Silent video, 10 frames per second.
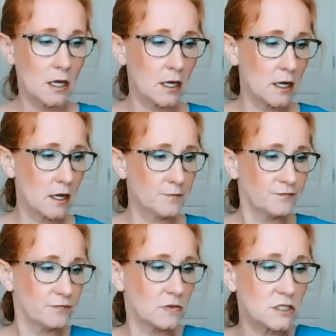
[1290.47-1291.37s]
Um,
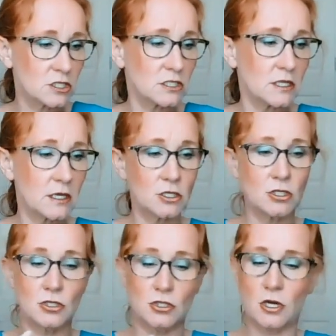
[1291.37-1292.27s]
let's just say a
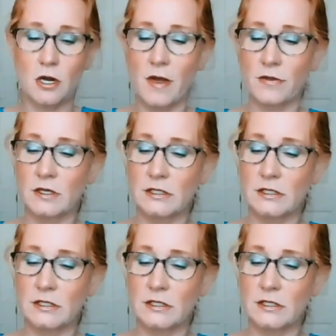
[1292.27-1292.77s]
jar about